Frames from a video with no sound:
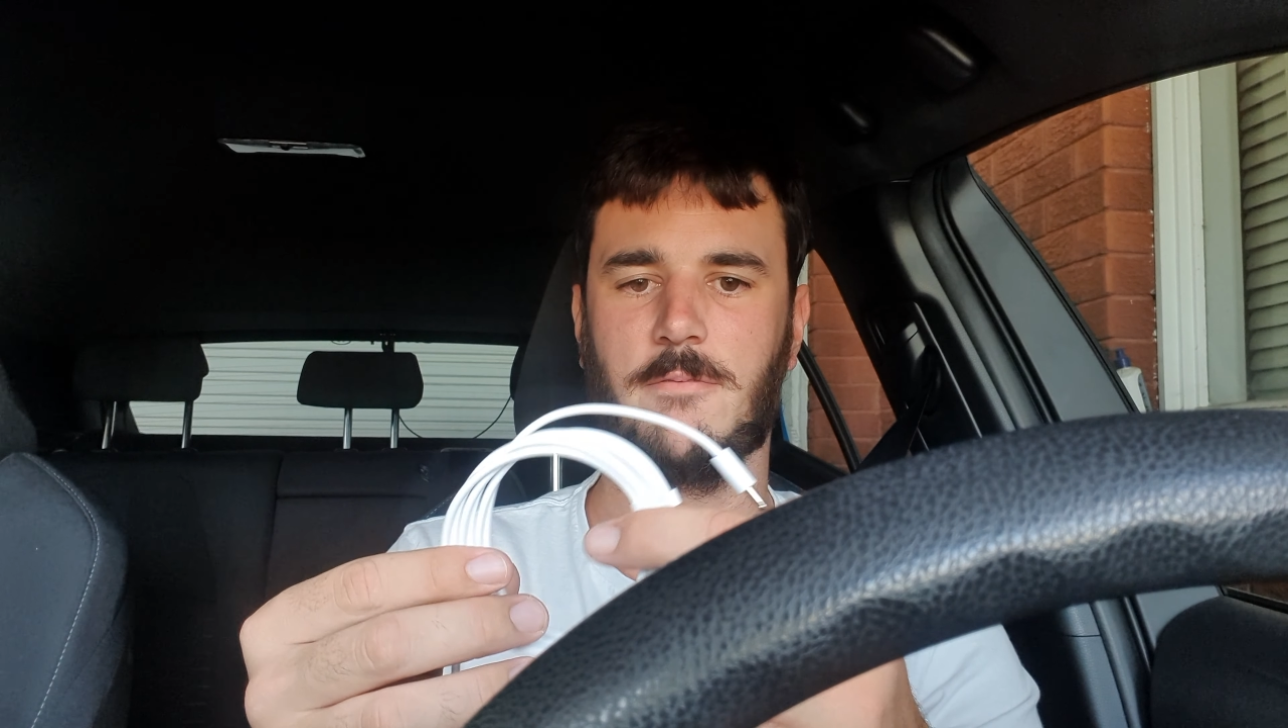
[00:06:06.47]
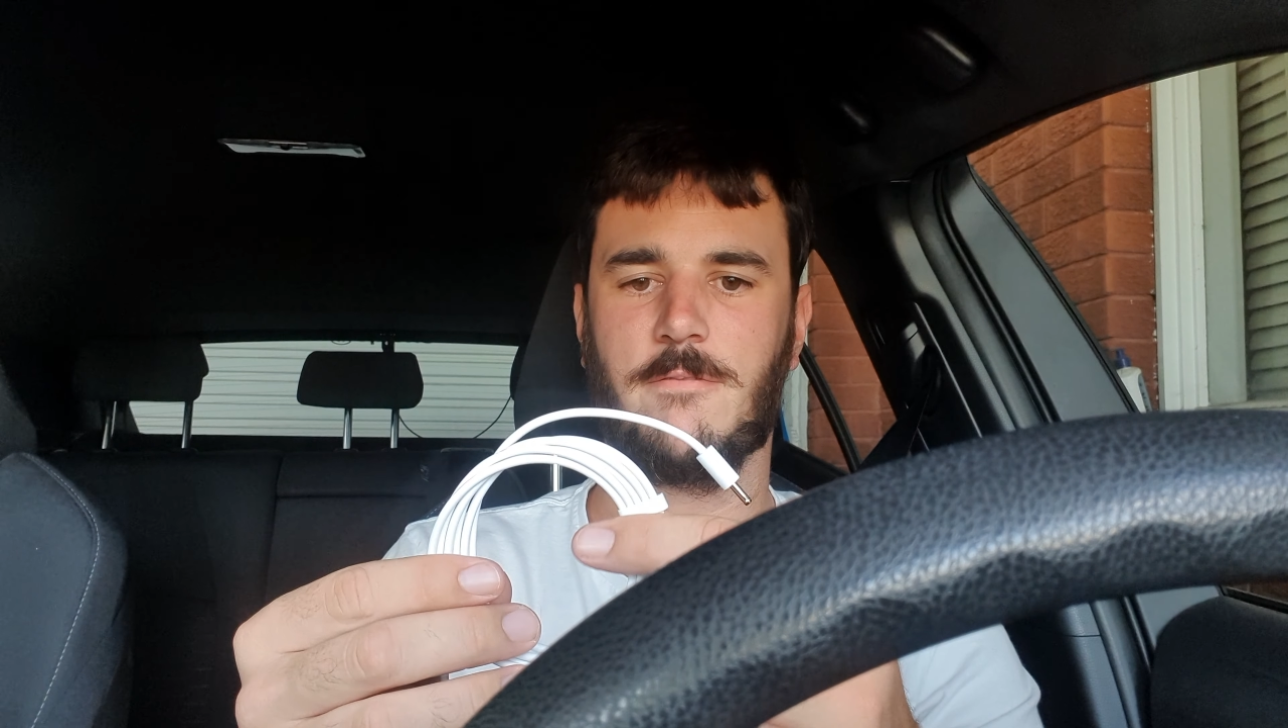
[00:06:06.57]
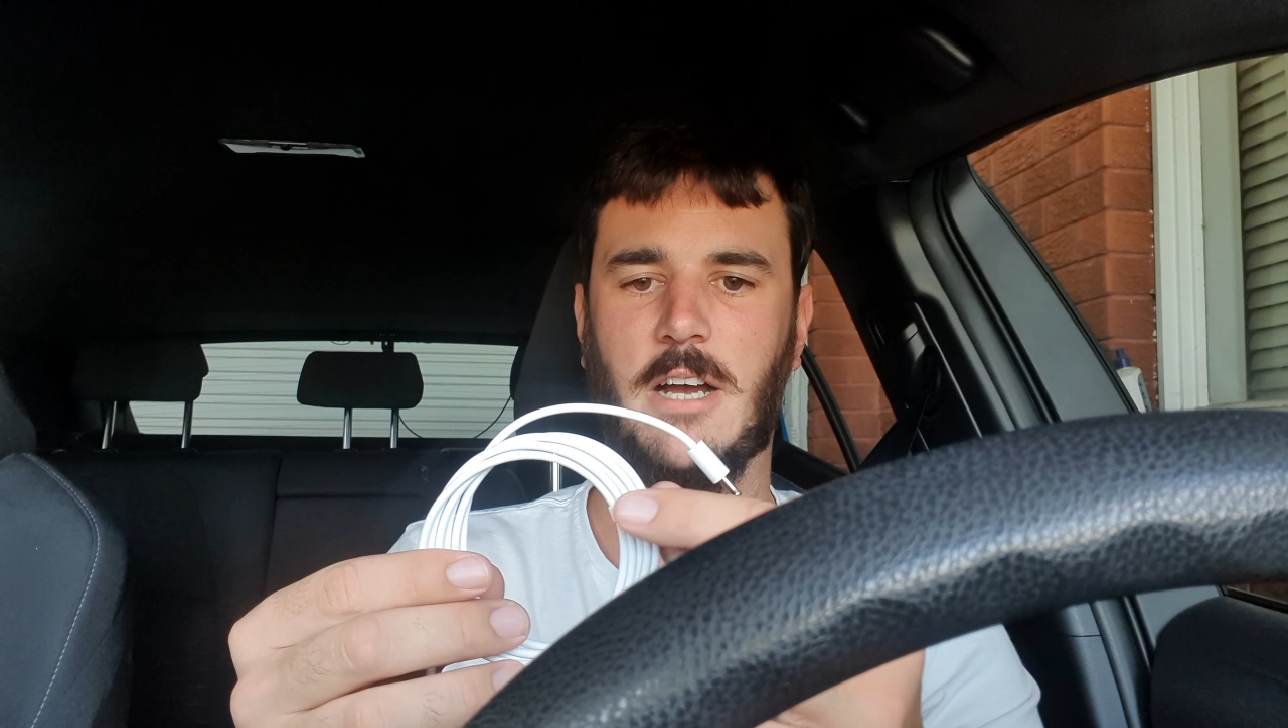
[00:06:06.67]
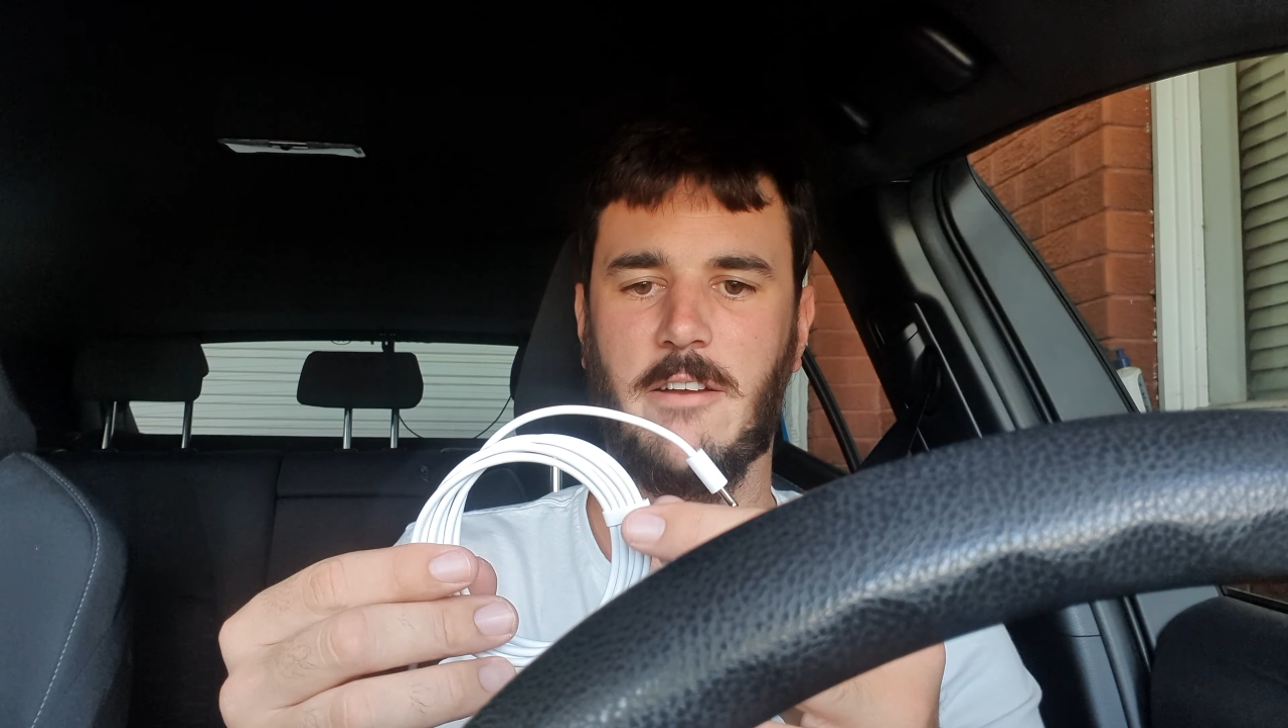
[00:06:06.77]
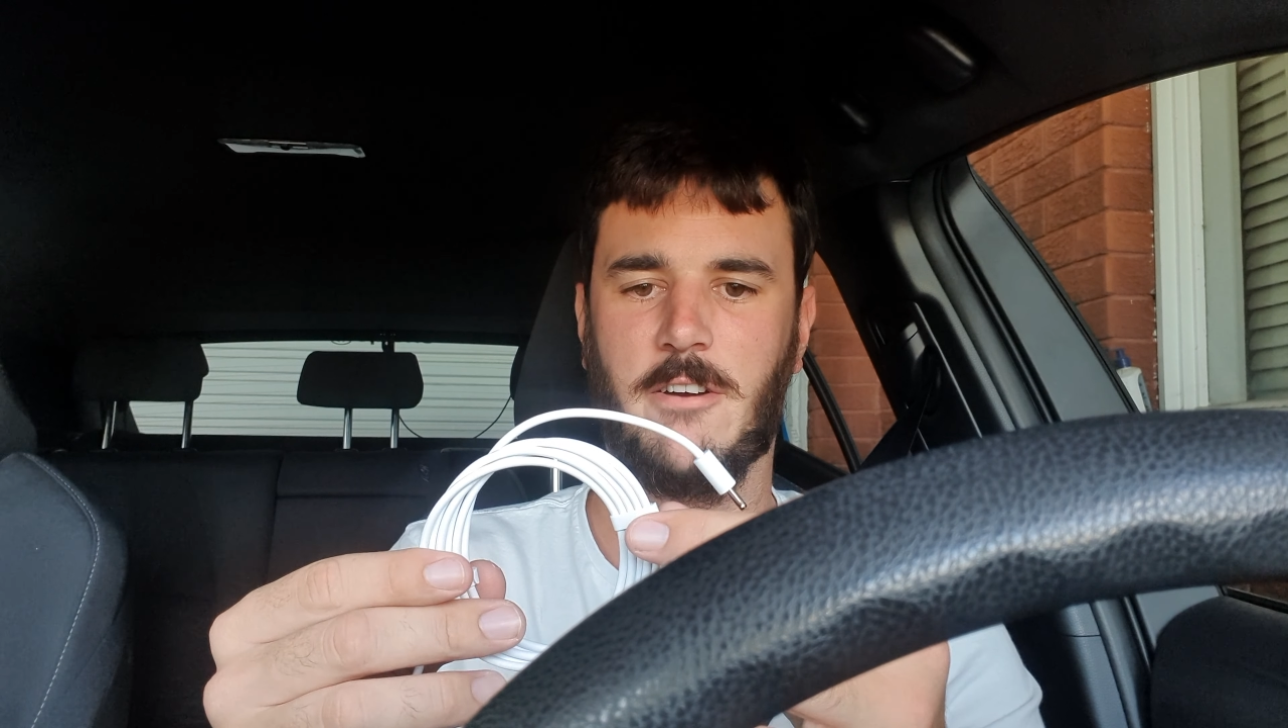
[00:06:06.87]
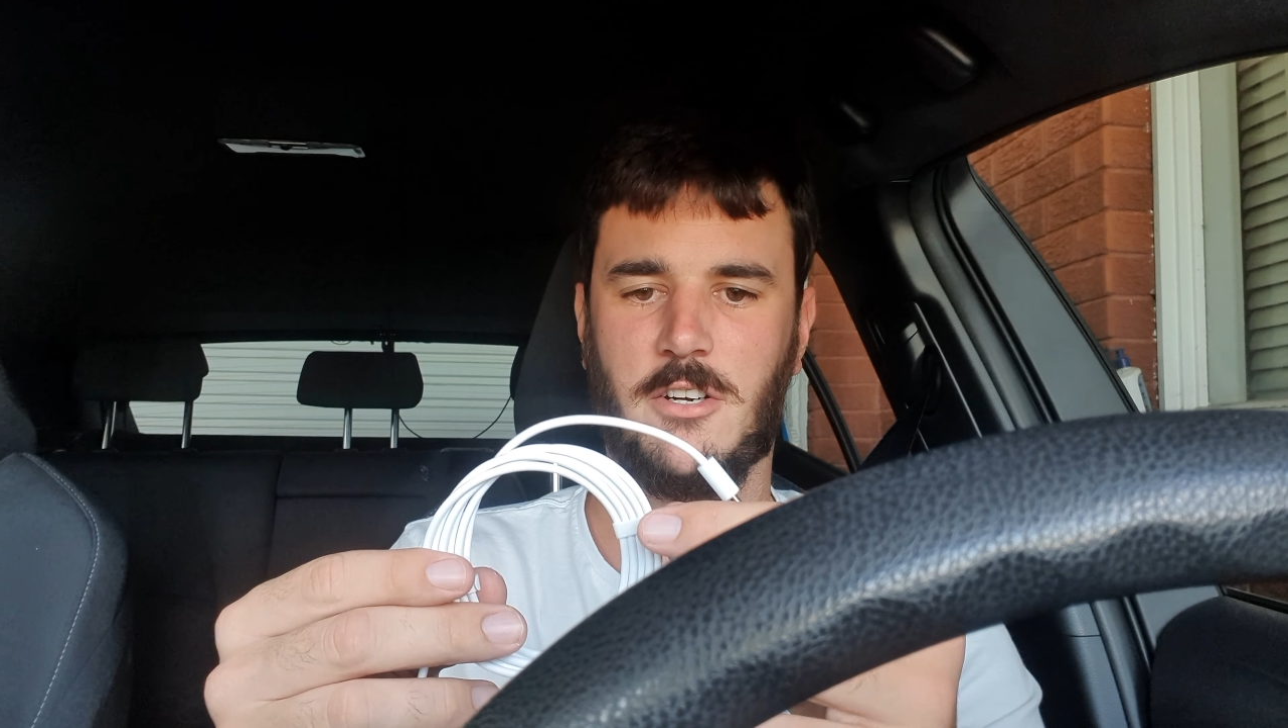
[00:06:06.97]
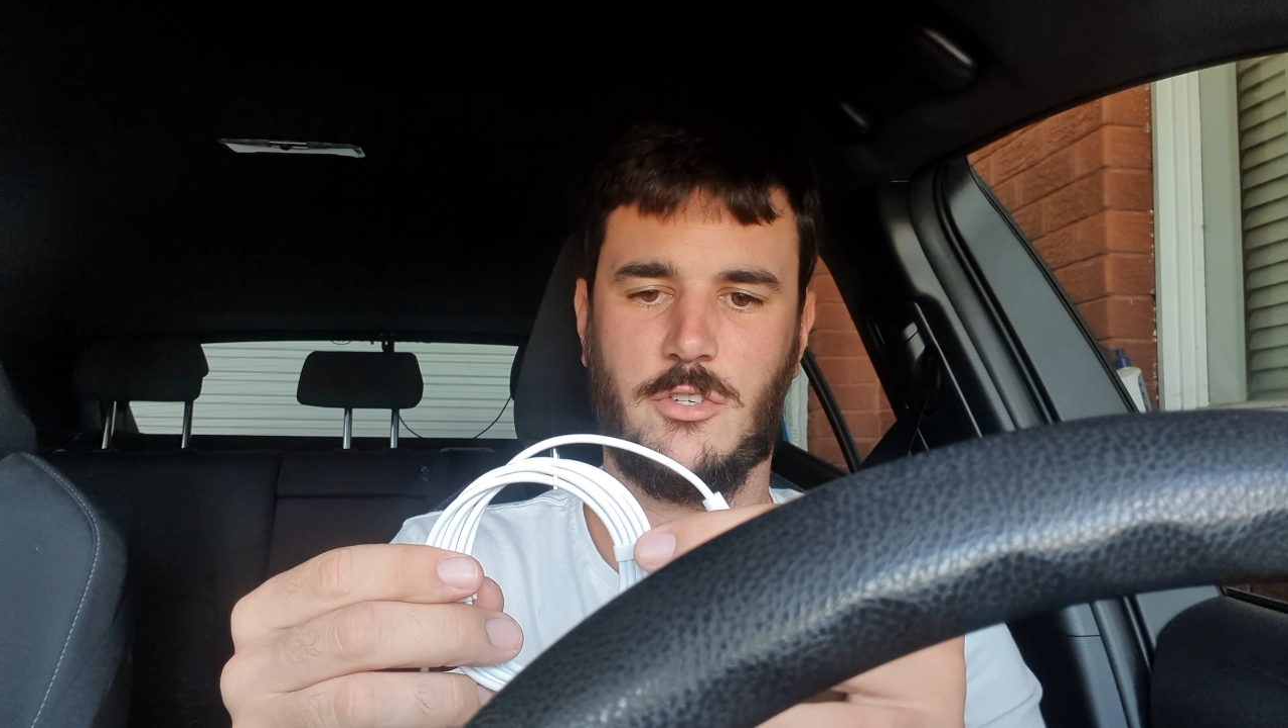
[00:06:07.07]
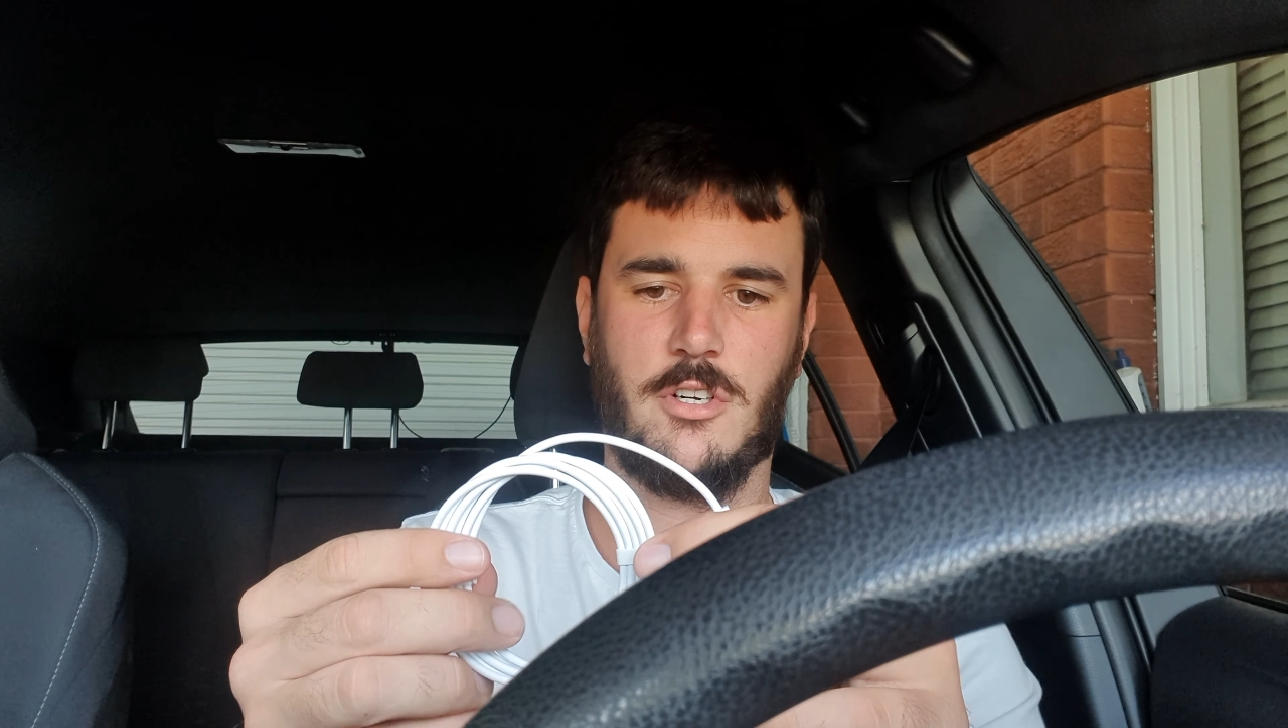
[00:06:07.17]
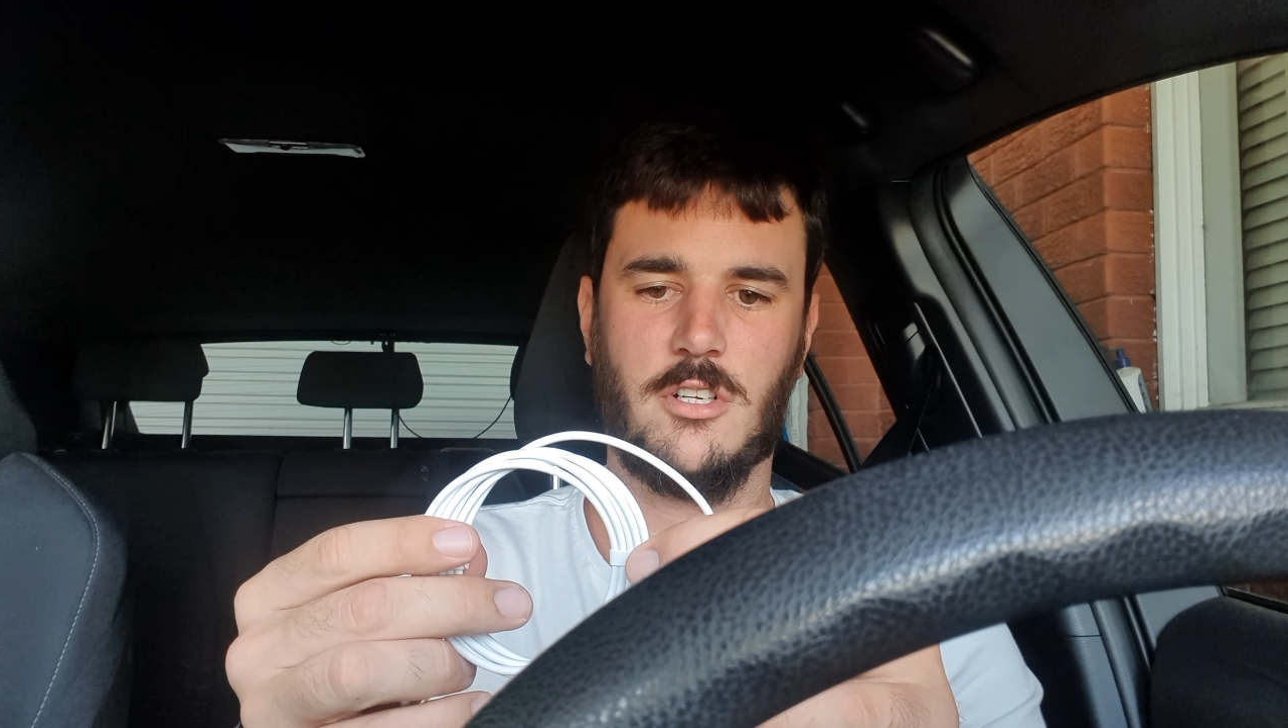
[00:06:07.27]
500